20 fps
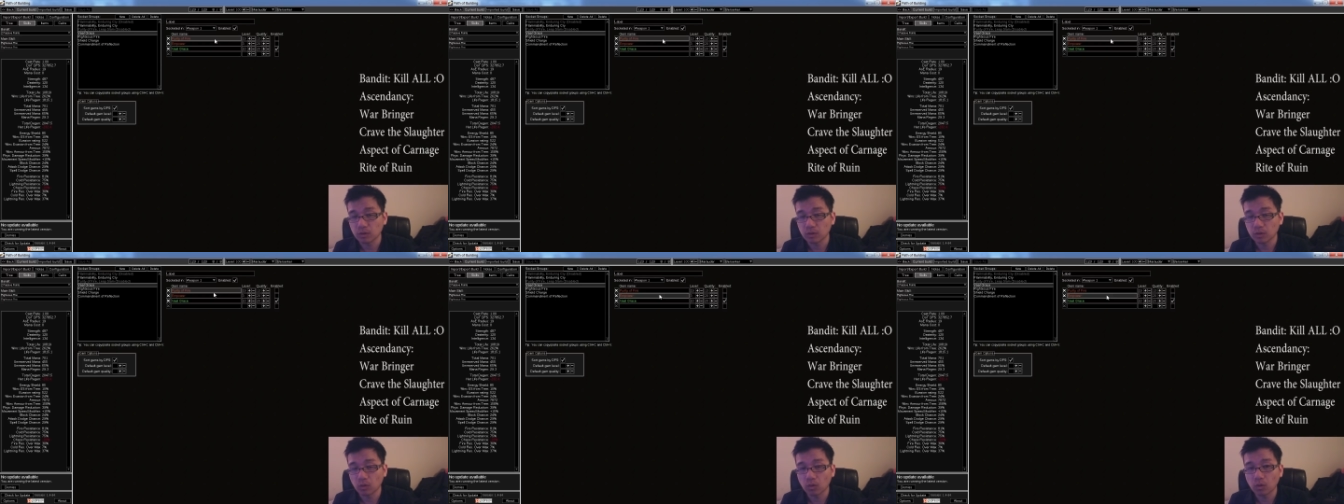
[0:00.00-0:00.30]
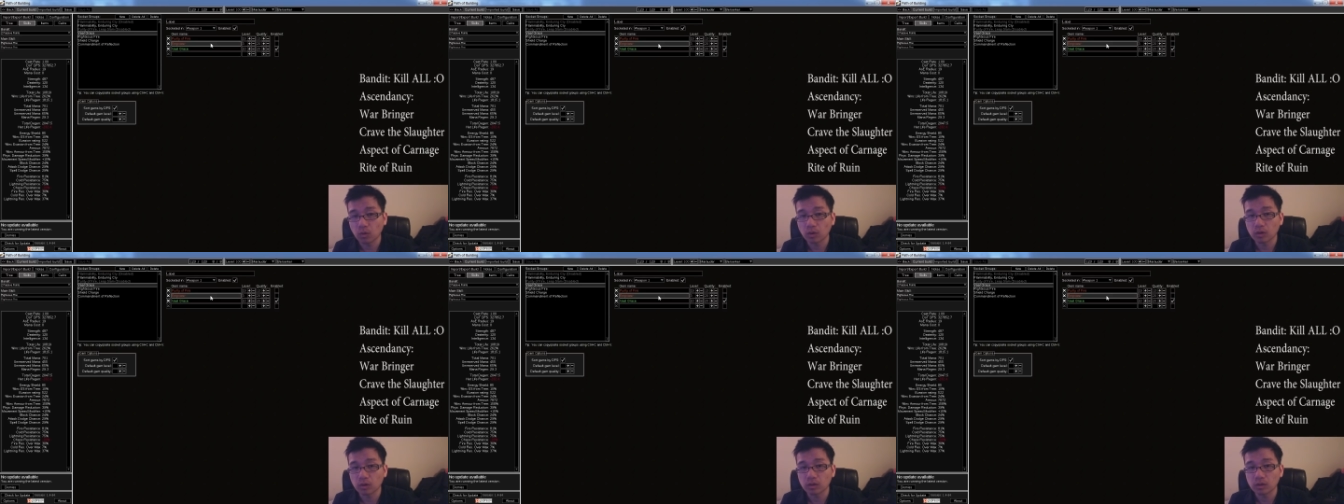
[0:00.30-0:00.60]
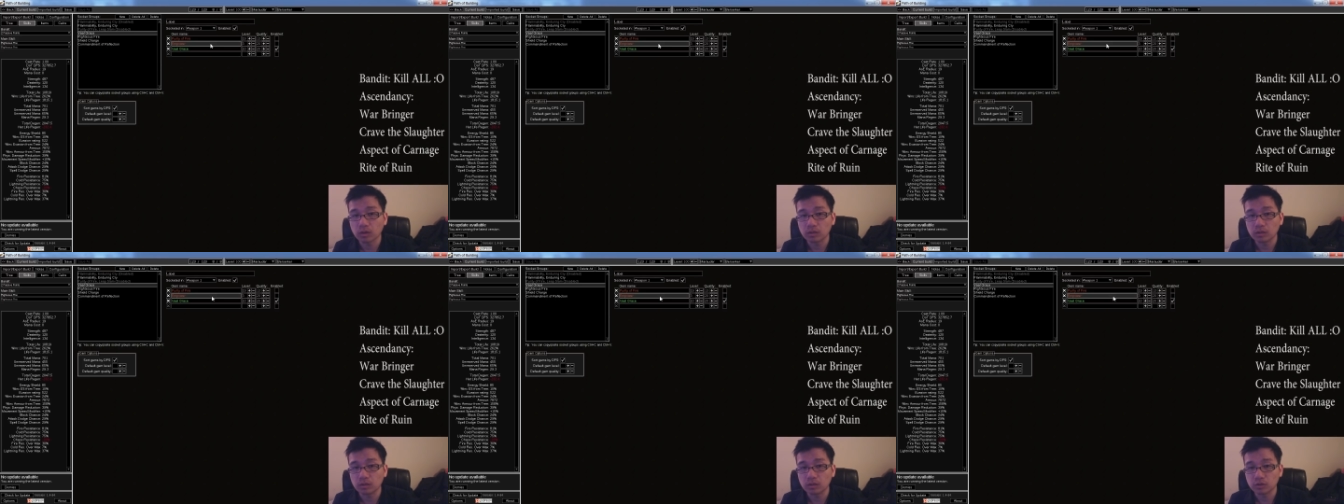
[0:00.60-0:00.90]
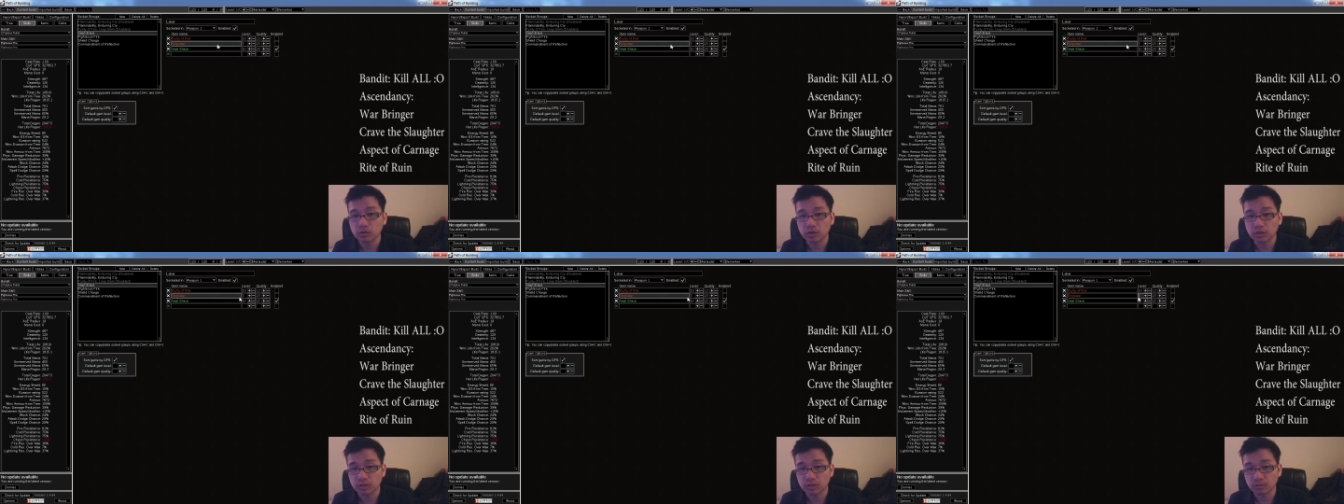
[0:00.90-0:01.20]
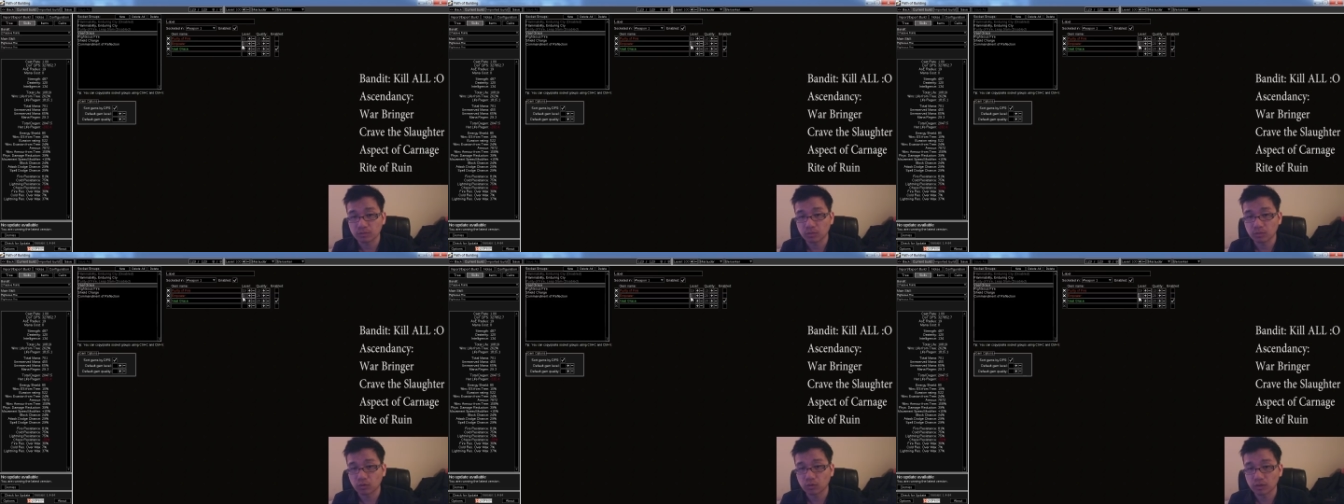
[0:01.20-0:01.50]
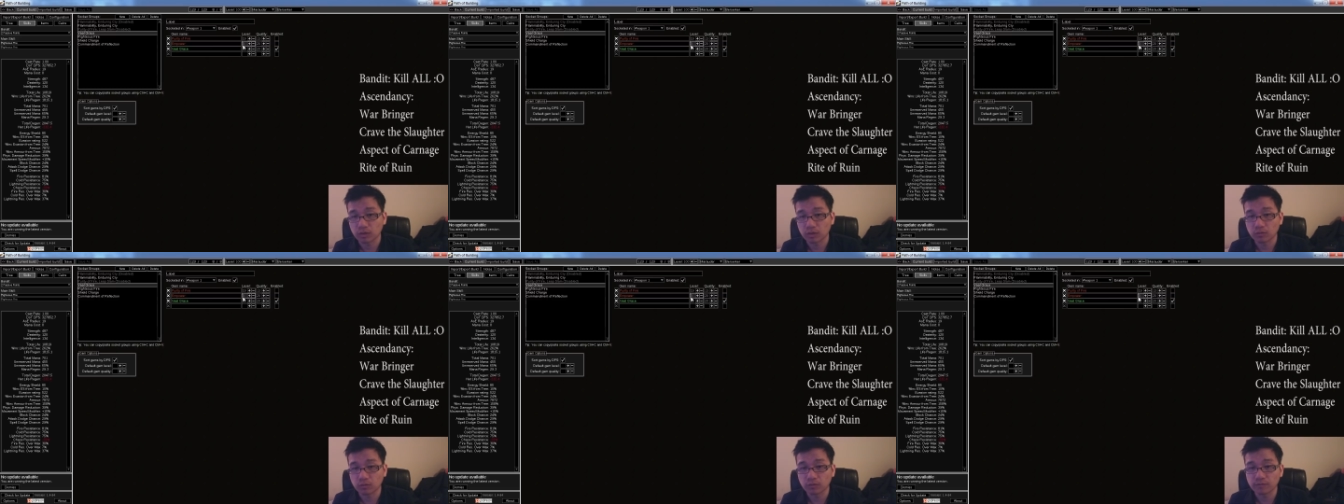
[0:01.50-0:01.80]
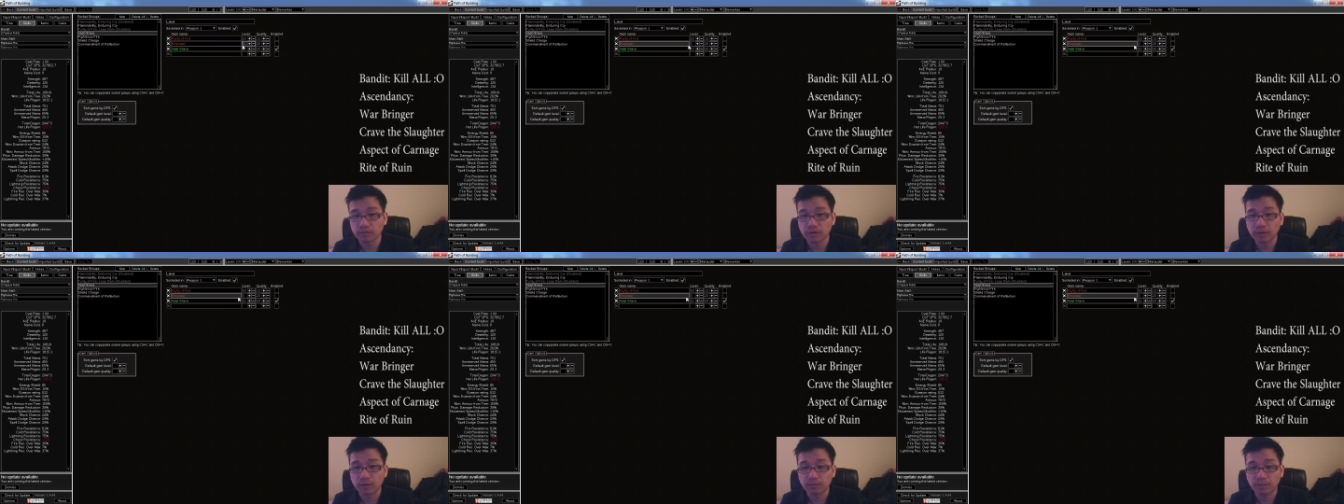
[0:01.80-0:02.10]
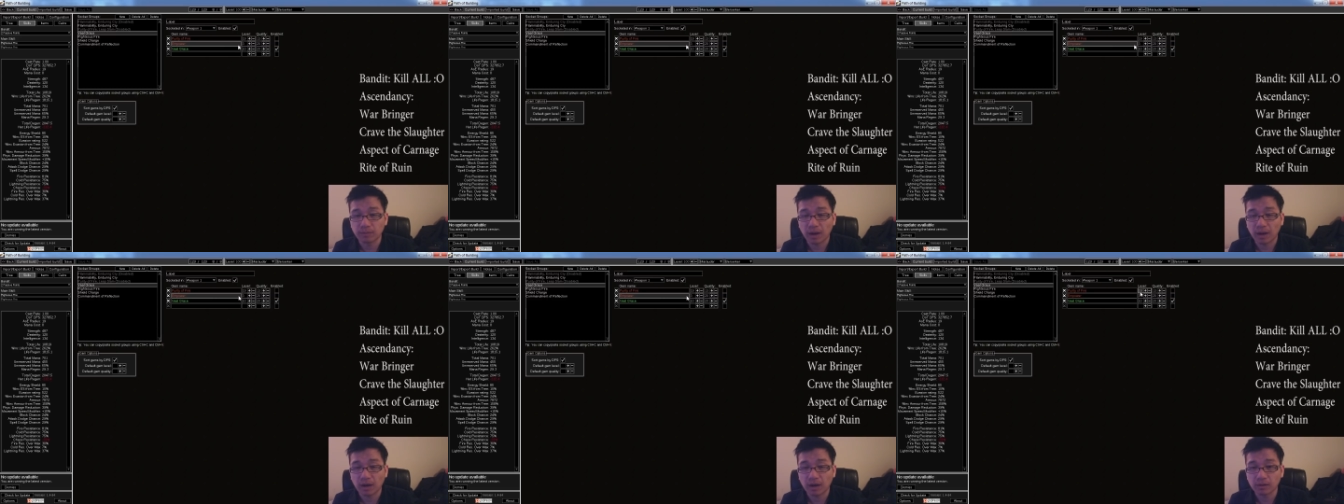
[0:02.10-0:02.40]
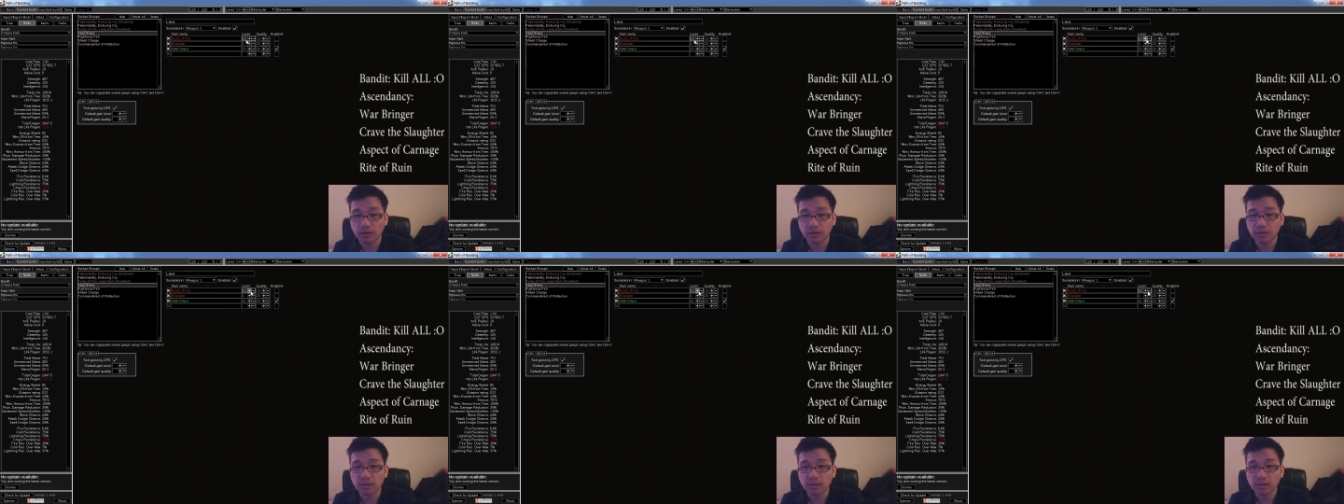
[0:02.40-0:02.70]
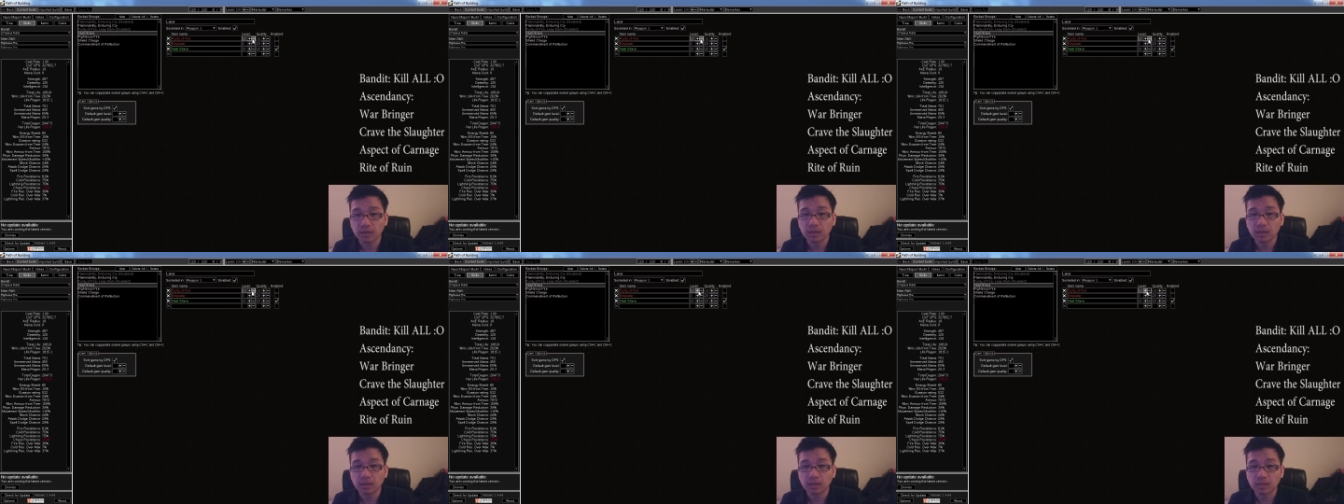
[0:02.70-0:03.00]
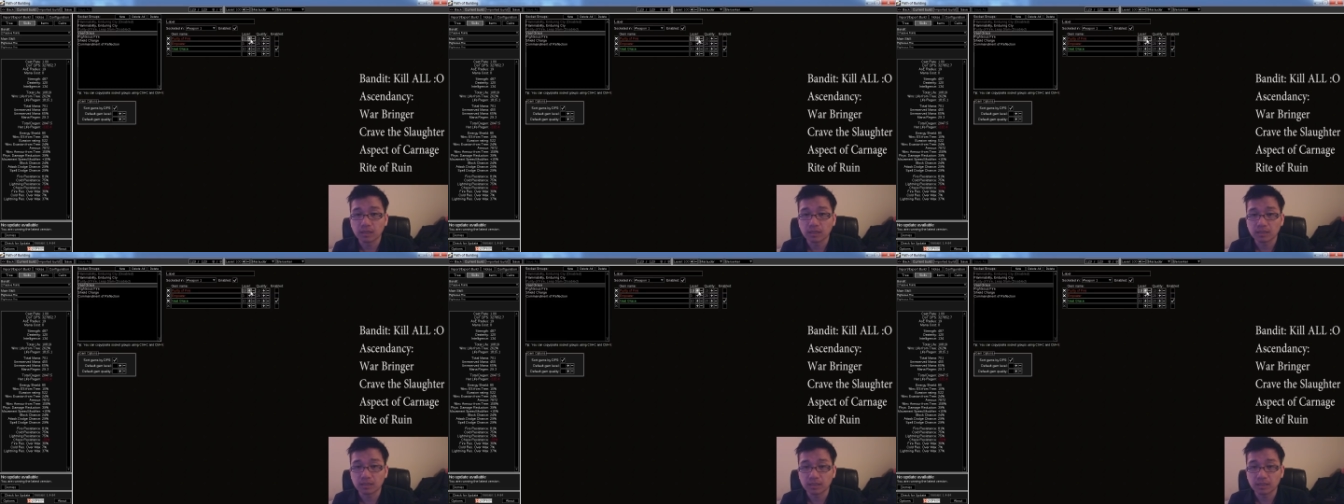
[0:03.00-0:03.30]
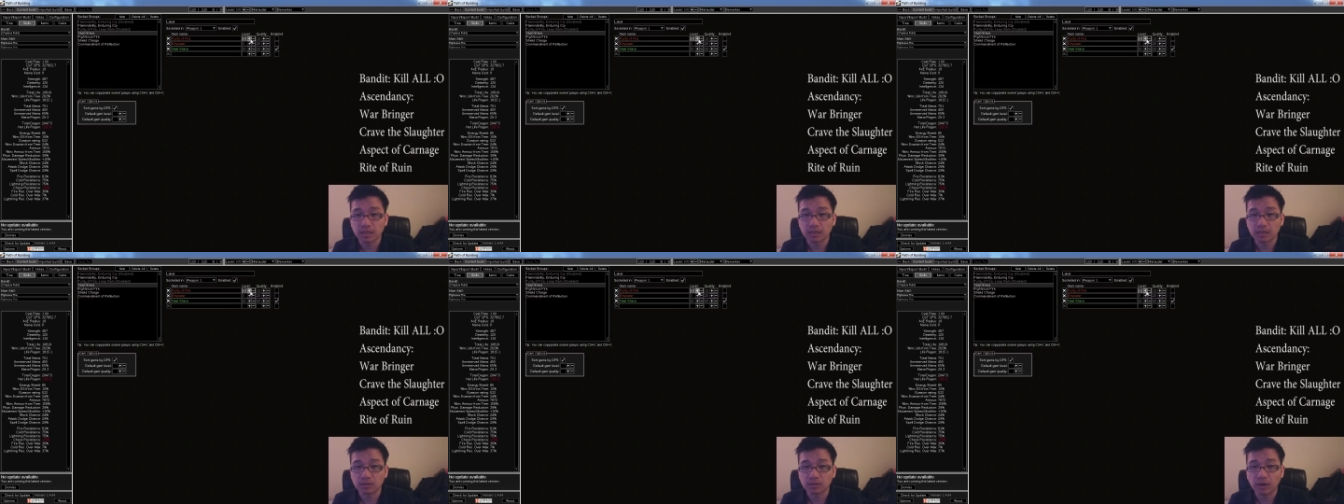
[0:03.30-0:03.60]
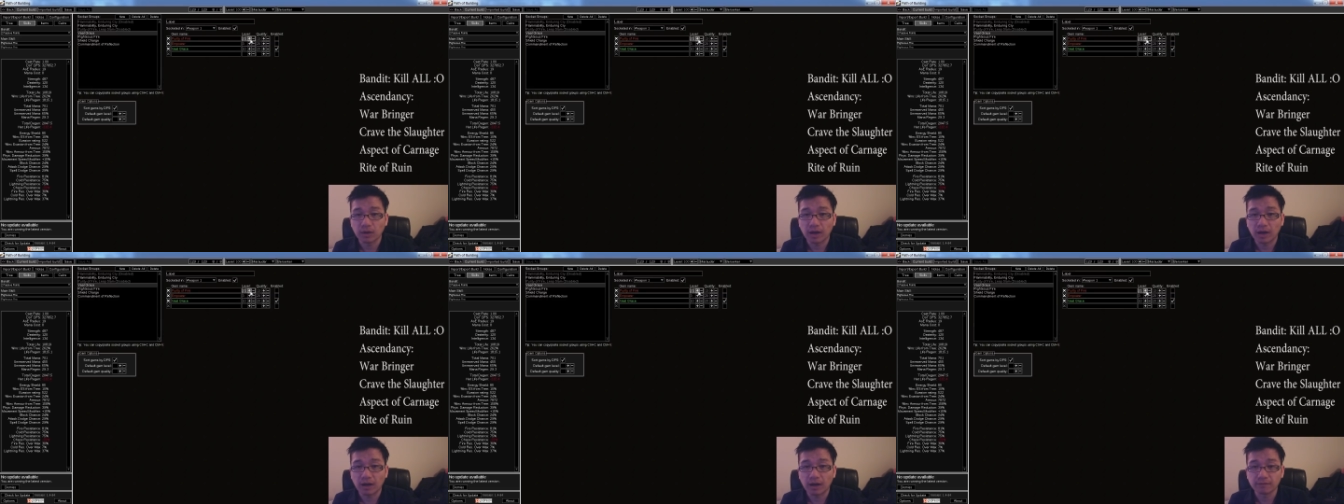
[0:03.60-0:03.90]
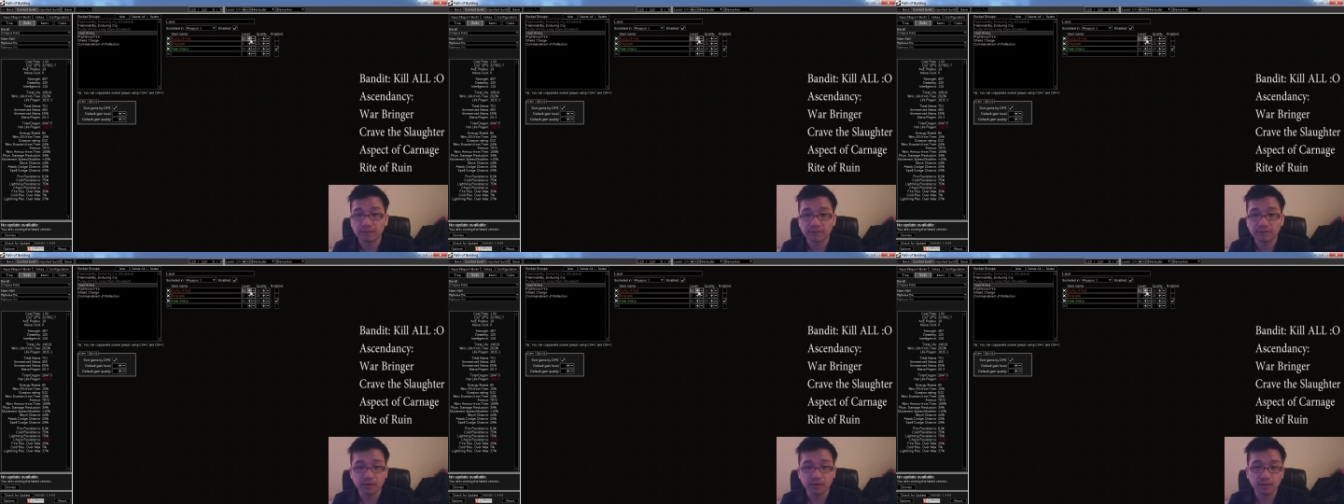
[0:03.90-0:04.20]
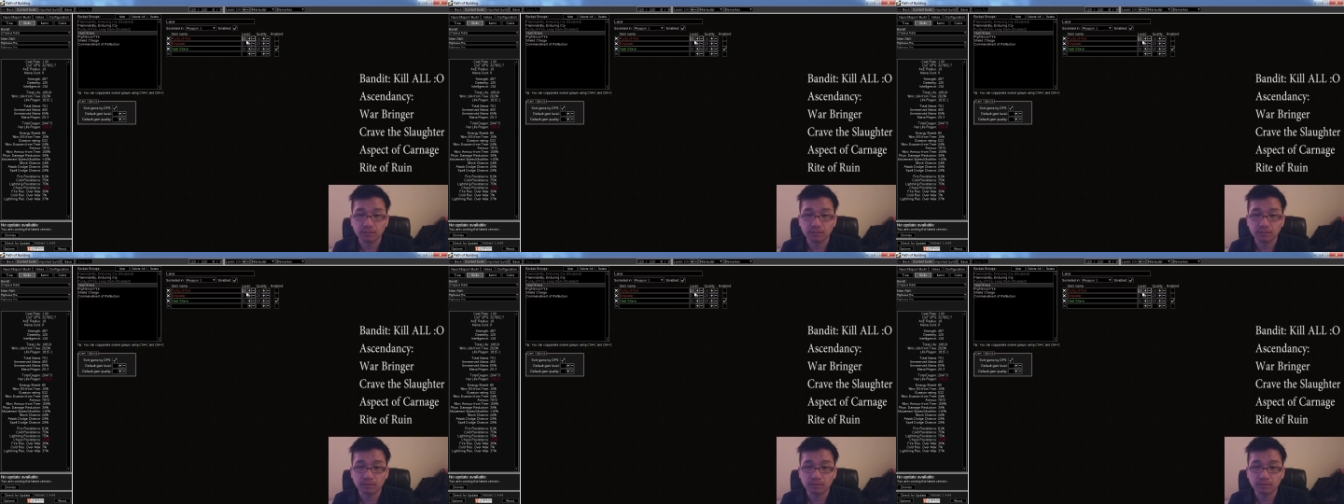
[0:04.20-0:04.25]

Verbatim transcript: or you should support it with an Empower. Let's say you have uh,